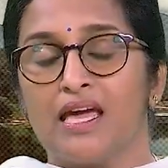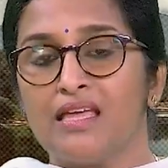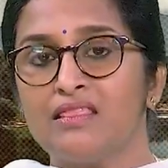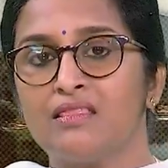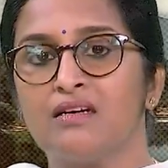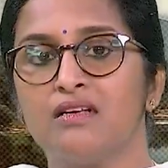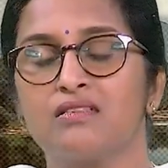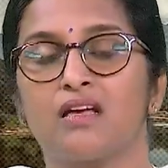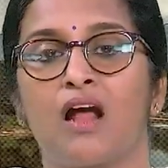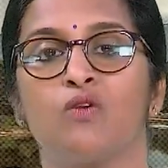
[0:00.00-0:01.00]
in the
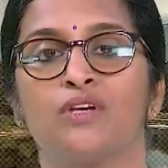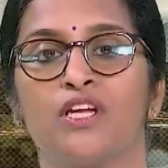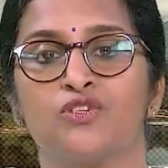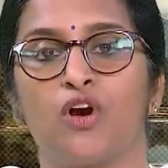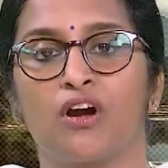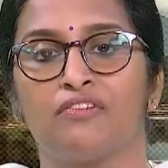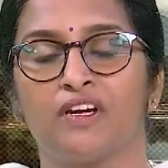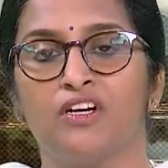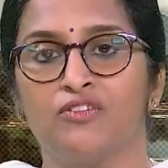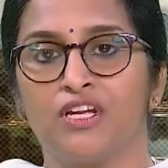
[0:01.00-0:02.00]
surrounding
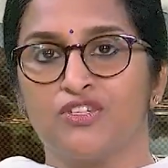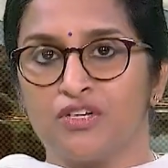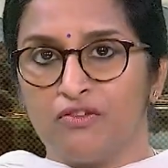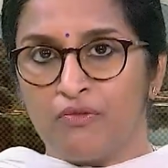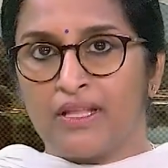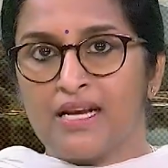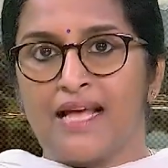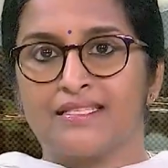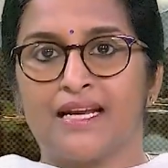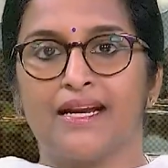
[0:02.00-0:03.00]
geographical region where the
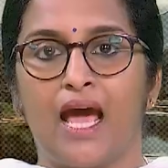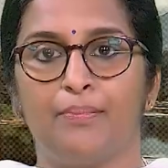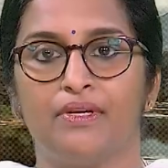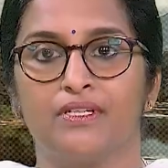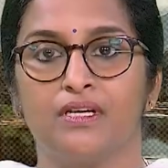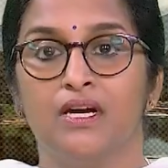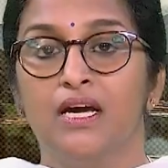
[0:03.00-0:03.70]
landslide happened.